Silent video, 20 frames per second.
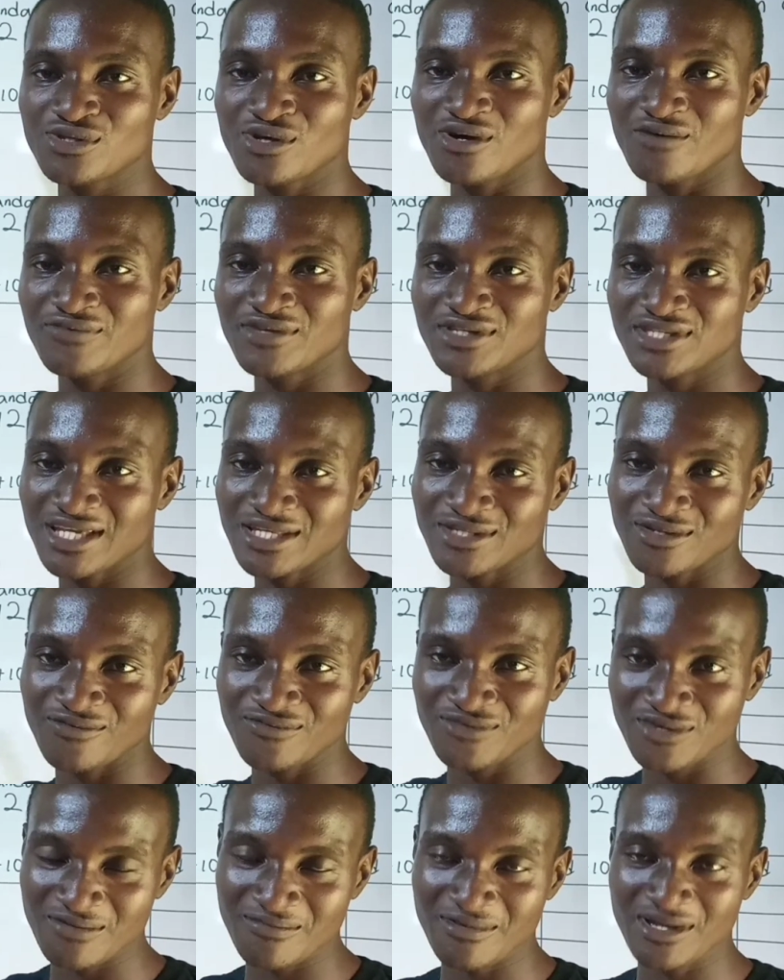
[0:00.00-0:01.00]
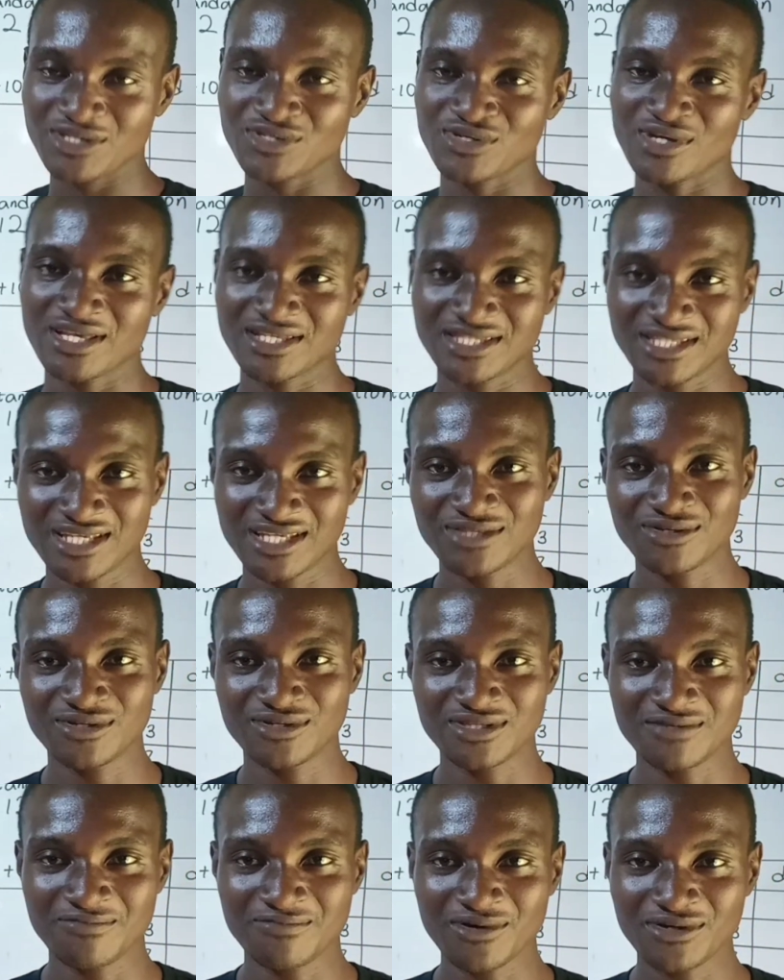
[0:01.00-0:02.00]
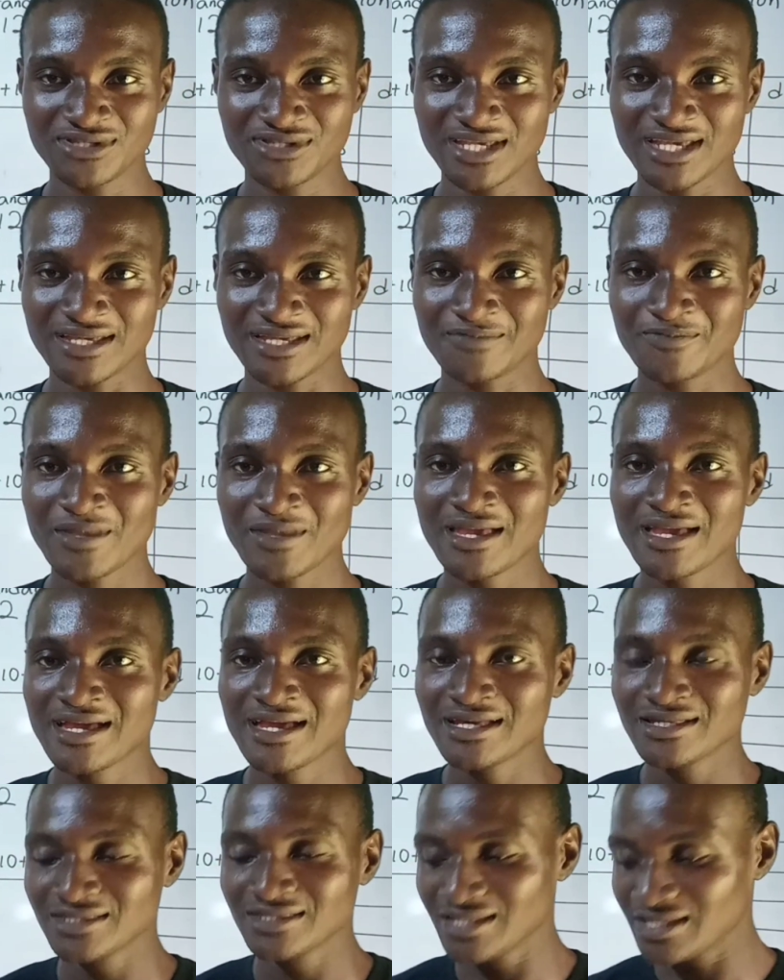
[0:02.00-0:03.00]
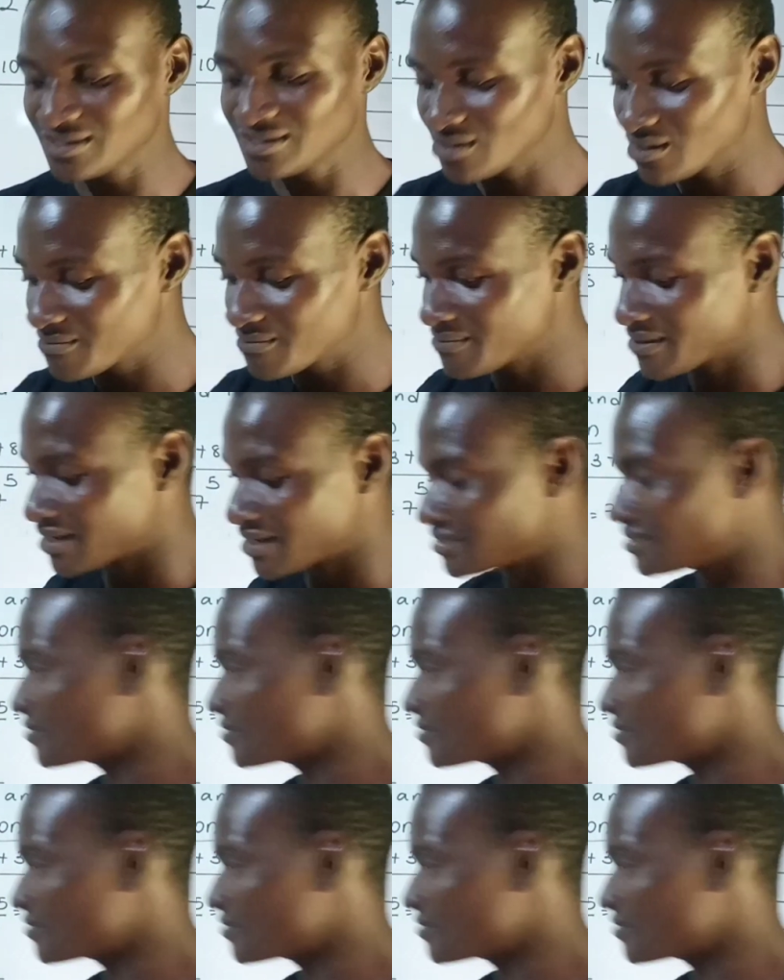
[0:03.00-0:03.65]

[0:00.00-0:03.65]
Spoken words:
of the set of numbers you are seeing on the board here. The